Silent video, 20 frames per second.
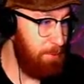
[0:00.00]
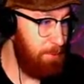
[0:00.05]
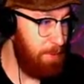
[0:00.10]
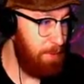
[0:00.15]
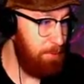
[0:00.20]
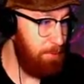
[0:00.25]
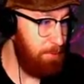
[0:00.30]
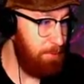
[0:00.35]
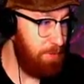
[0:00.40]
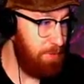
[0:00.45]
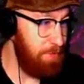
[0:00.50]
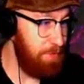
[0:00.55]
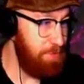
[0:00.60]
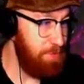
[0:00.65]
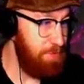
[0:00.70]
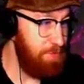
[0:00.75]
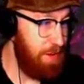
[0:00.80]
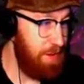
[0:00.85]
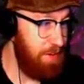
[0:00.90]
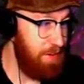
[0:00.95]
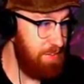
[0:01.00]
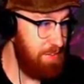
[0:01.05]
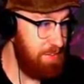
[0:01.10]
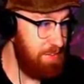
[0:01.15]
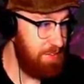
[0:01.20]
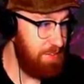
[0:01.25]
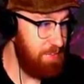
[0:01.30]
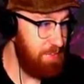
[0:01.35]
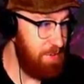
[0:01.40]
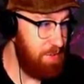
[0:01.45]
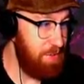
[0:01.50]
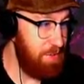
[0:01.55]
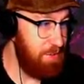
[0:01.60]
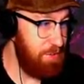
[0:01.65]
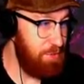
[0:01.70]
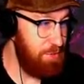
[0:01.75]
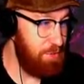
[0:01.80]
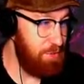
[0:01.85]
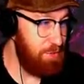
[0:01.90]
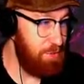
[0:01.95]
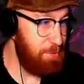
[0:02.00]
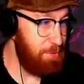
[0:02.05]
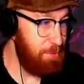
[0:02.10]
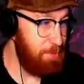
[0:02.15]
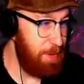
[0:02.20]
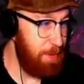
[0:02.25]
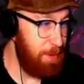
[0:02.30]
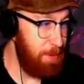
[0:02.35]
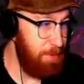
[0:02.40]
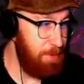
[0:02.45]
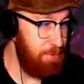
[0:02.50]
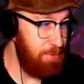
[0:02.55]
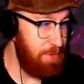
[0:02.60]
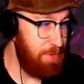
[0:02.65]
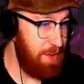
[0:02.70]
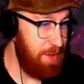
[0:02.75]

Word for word: but I'm not going to say anything since you blame me for